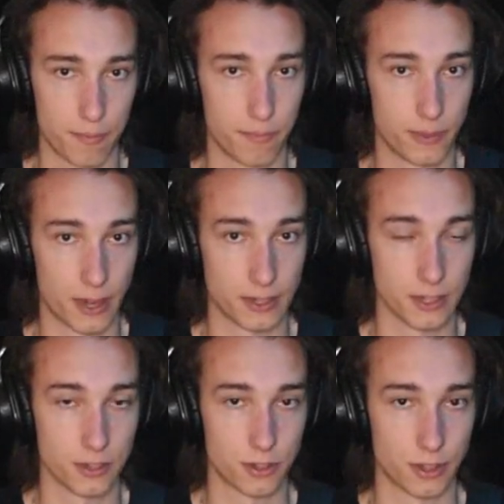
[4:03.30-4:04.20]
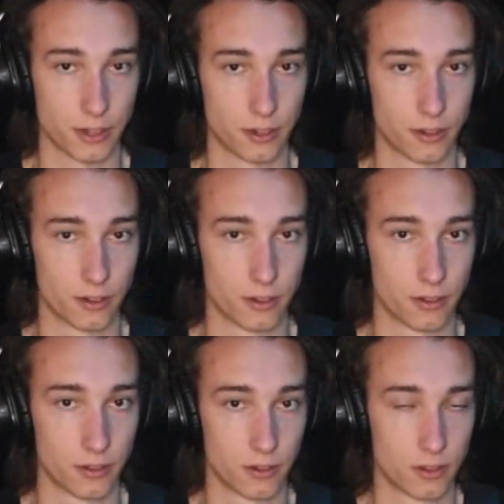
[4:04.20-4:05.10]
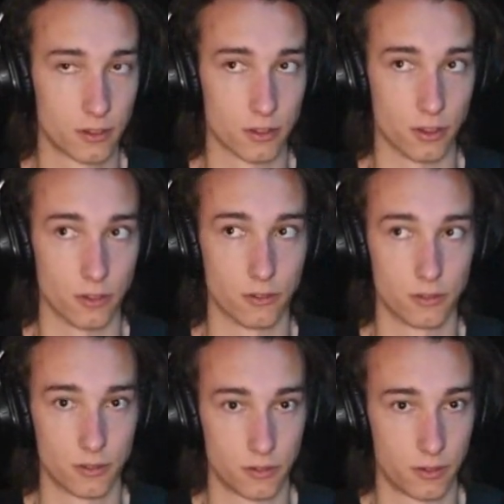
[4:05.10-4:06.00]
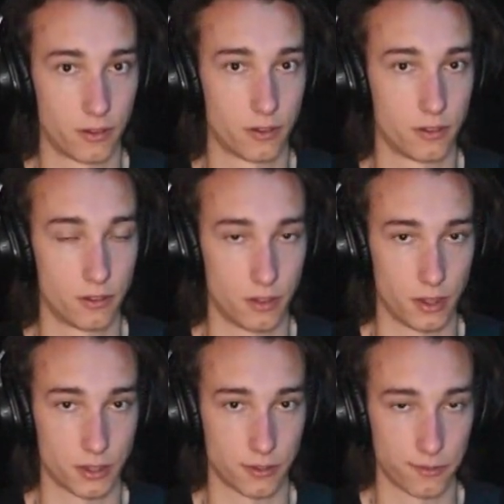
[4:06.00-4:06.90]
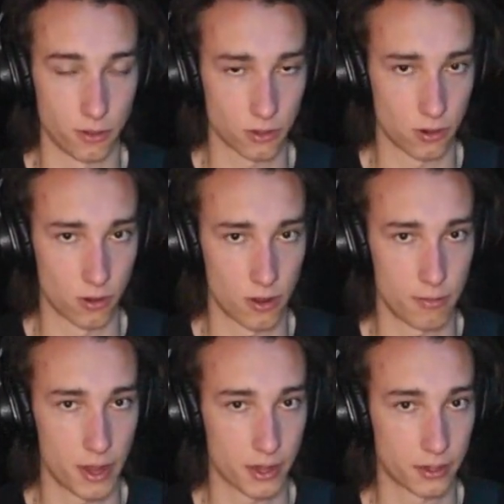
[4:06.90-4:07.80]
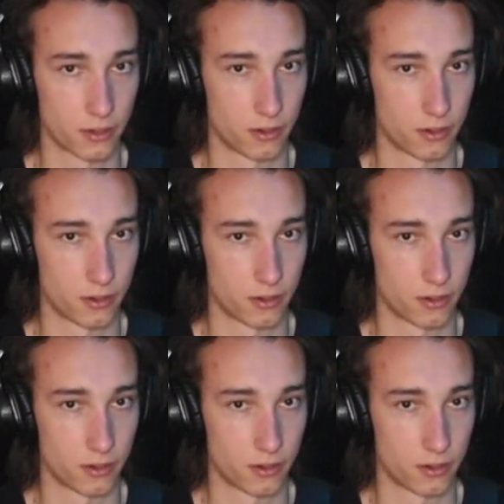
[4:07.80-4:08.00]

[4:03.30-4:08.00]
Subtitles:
that D string. So it's a full chord pick,